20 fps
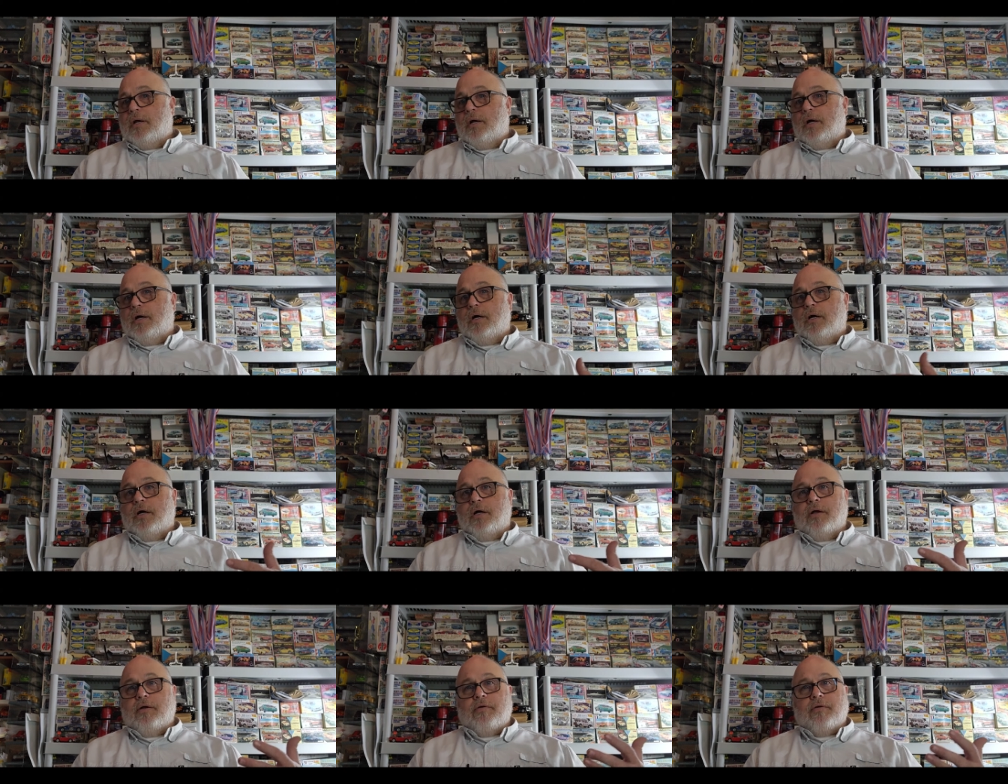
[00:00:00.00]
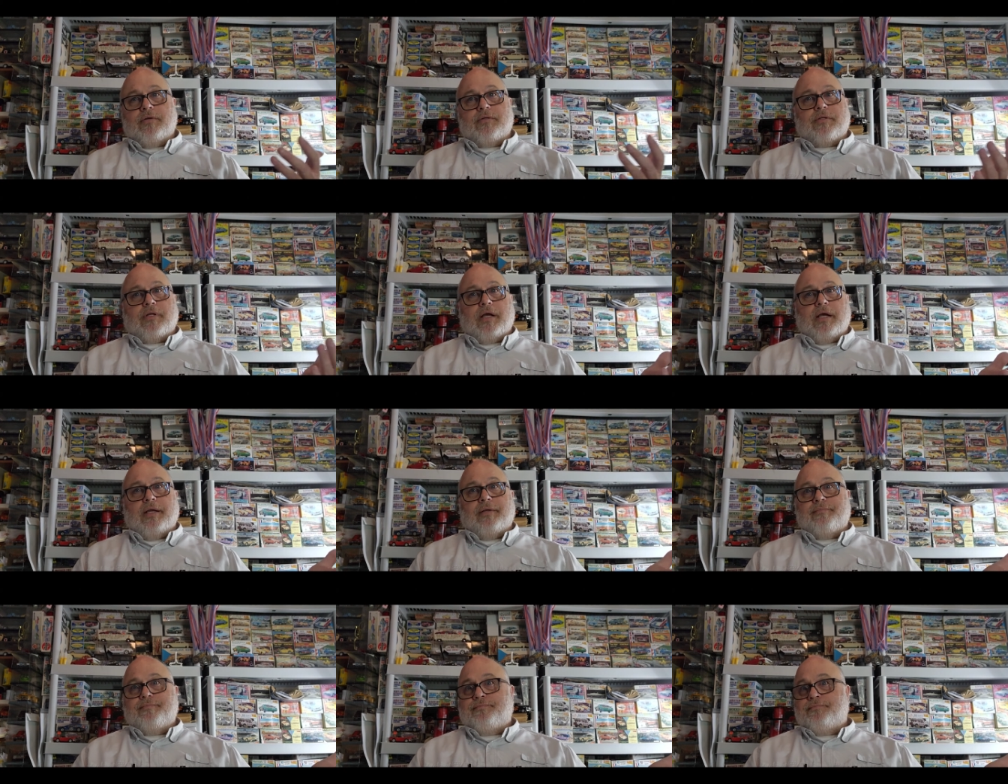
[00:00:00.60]
It was
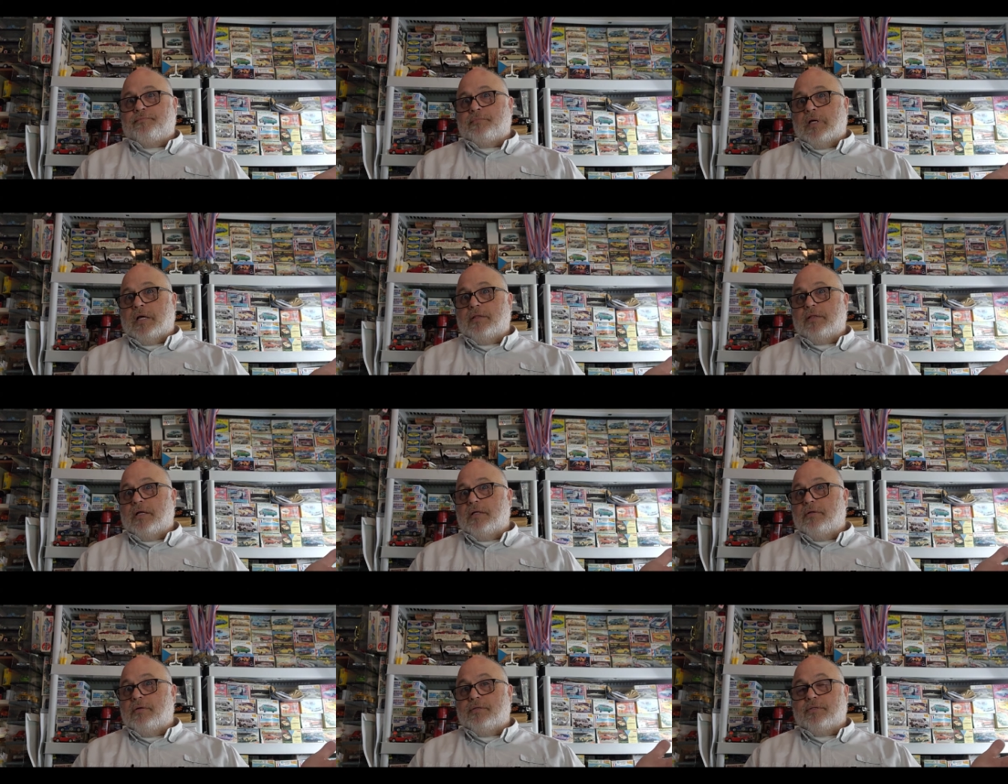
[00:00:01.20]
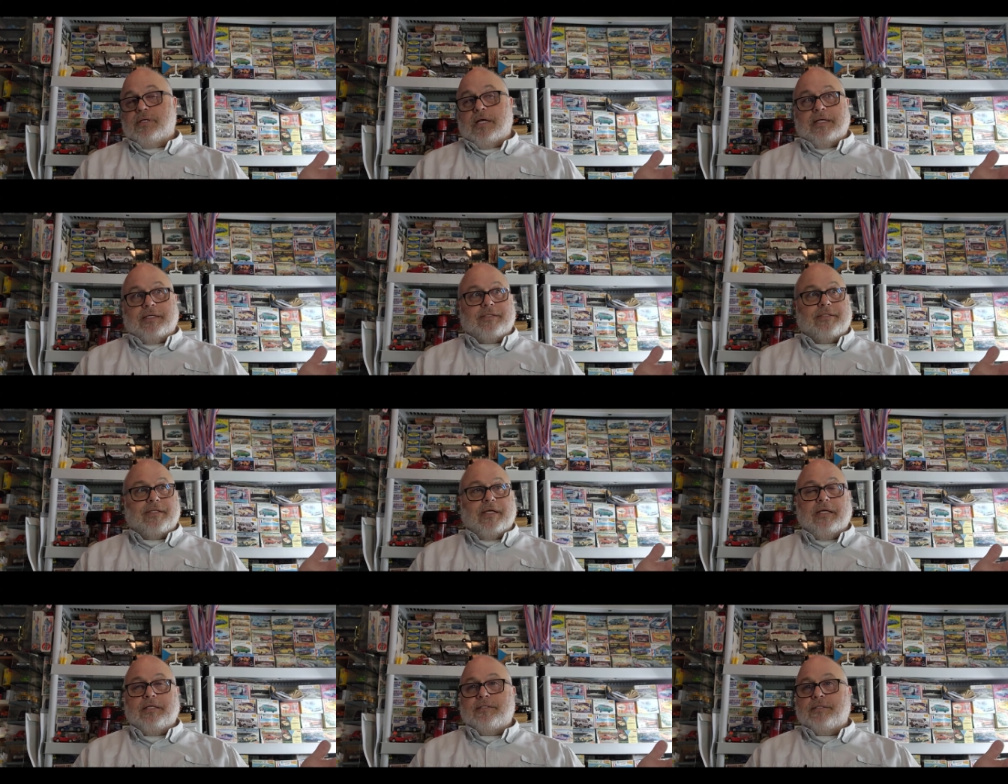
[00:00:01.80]
like, I think there's like
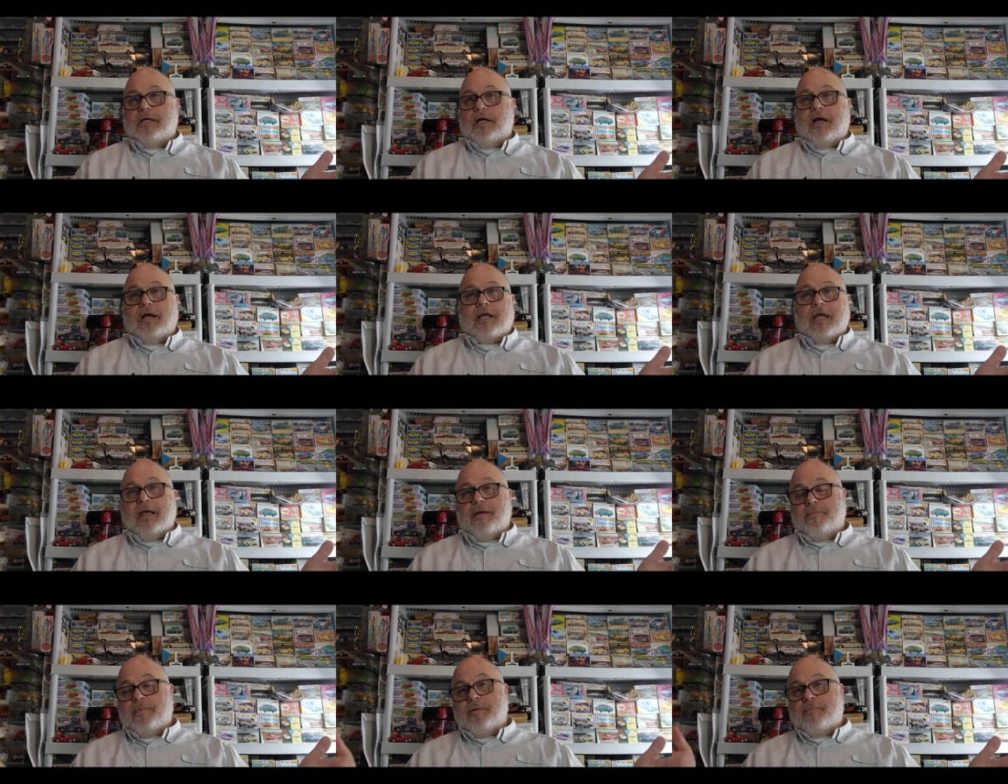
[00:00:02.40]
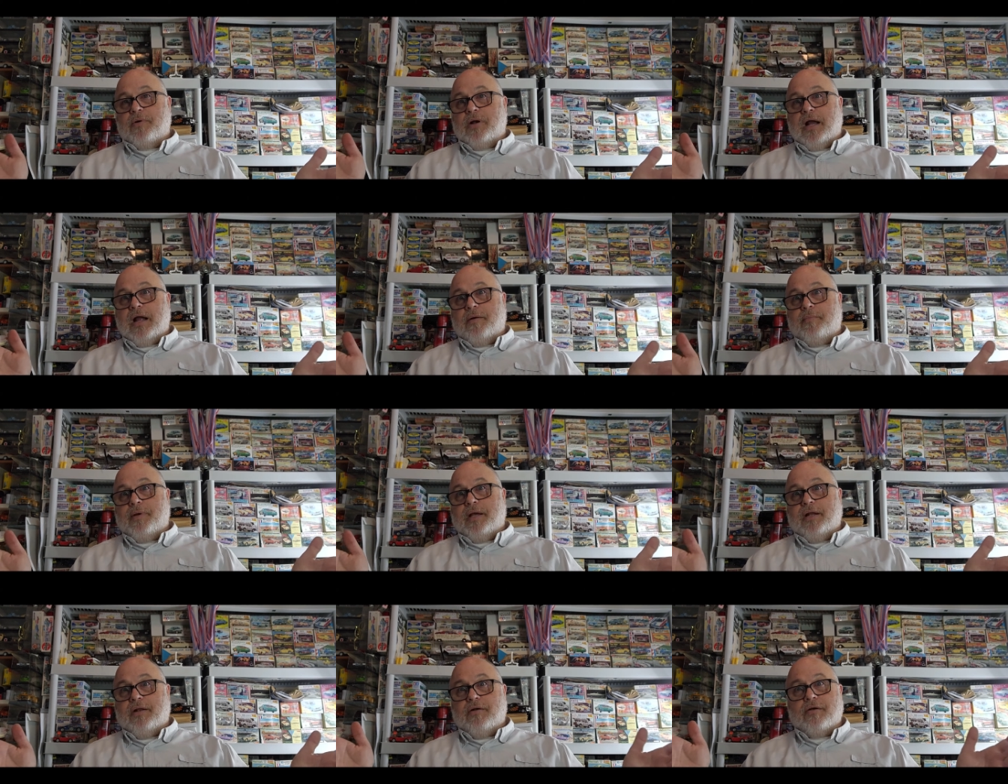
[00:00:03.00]
six. I can't remember how
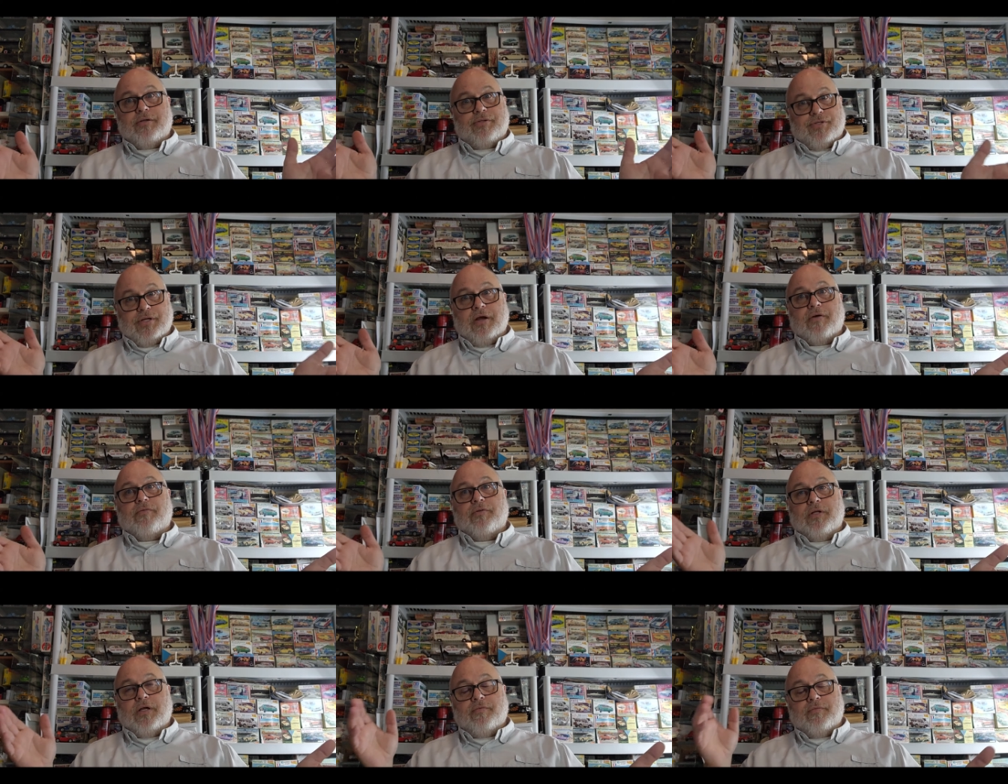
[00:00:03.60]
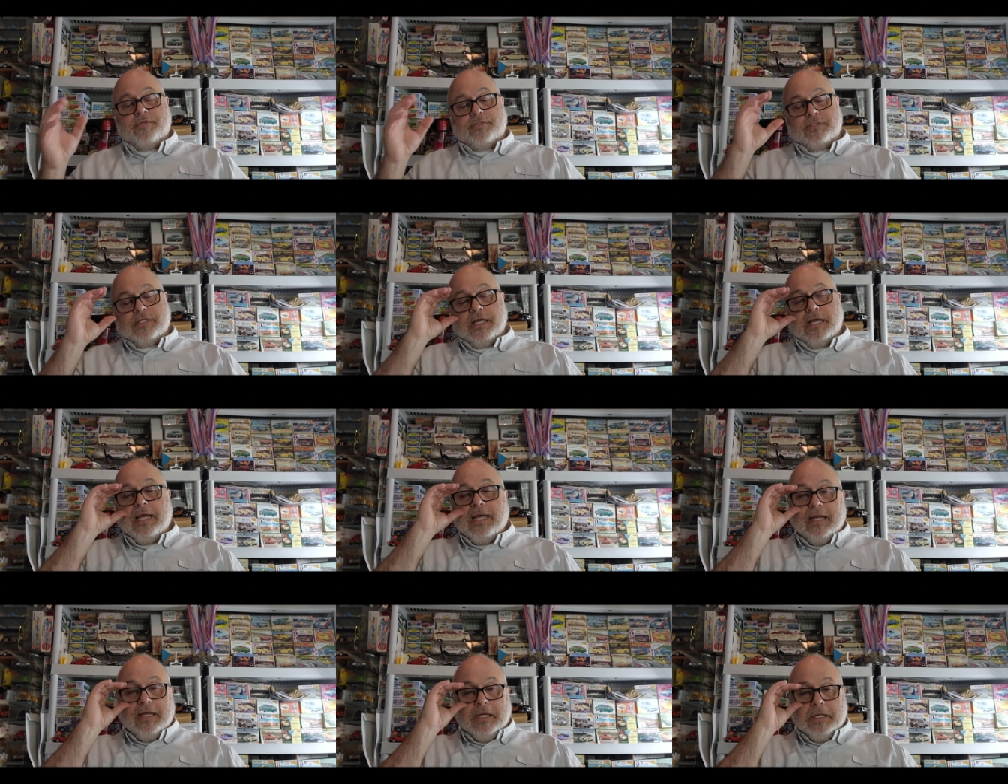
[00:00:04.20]
many. There are several of us that
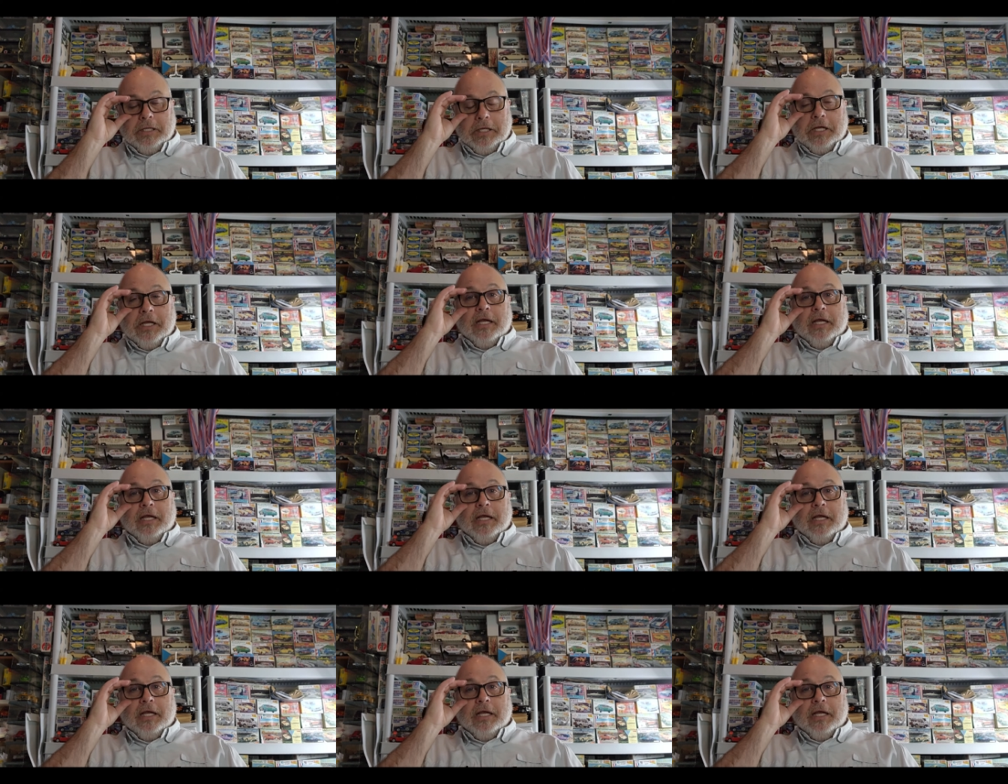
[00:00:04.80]
he